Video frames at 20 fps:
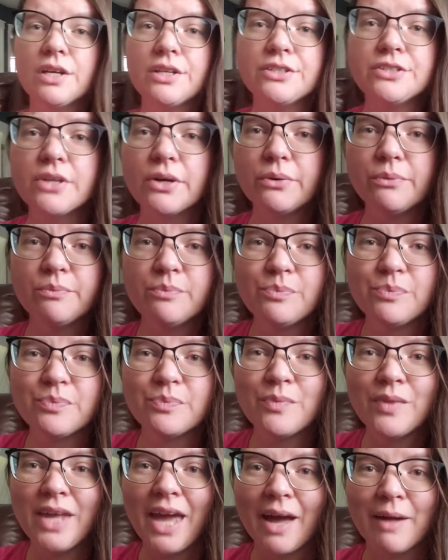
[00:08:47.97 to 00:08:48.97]
So
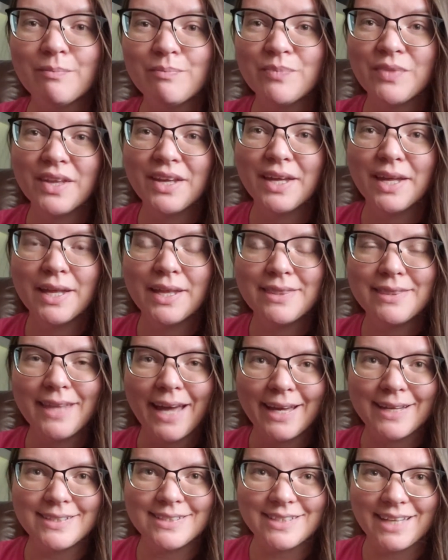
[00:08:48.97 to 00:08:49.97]
yeah,
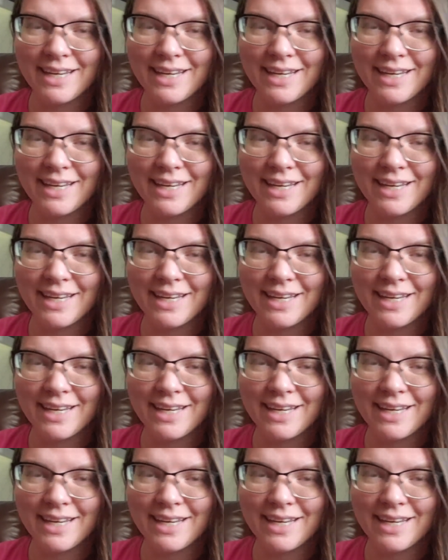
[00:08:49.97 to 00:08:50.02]
that is